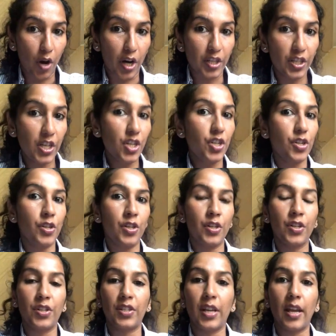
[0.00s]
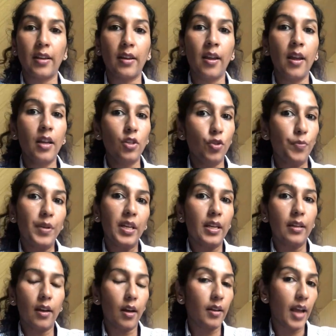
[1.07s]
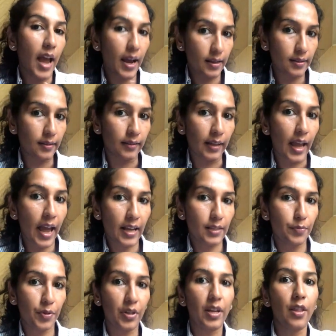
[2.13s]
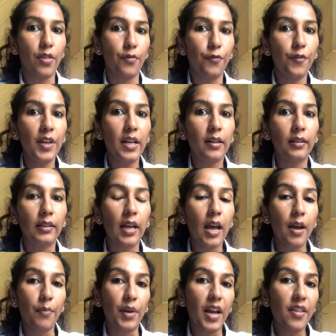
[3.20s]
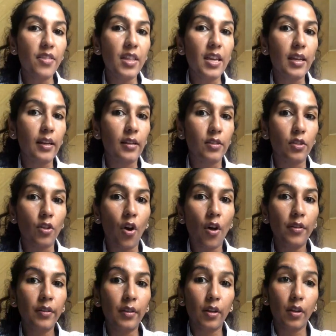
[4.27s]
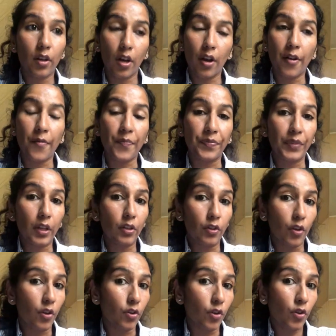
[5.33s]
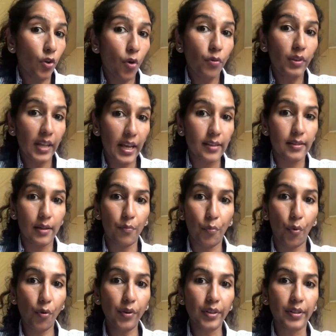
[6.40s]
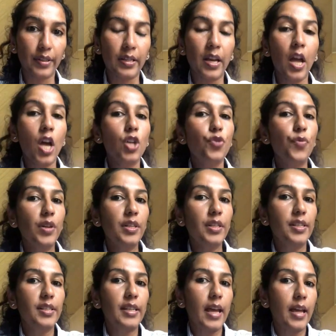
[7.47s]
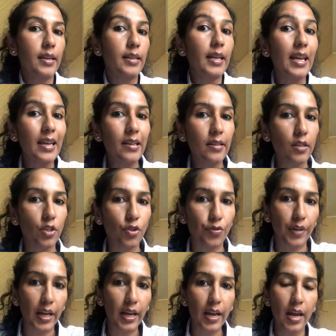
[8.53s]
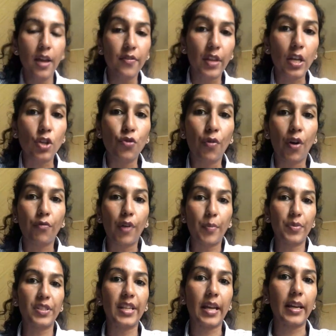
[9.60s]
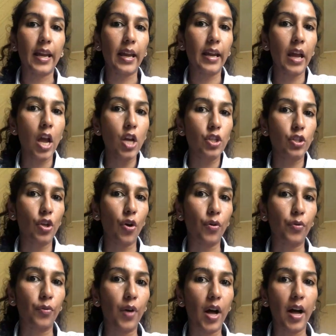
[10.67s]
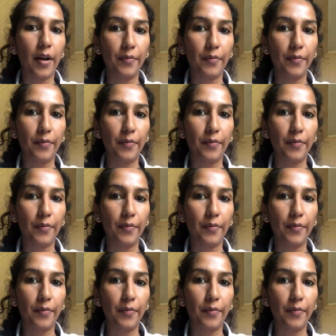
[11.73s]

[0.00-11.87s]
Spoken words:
practitioners and to be an excellent expert in the field, but I think it is no less important to understand the industry that you are representing. So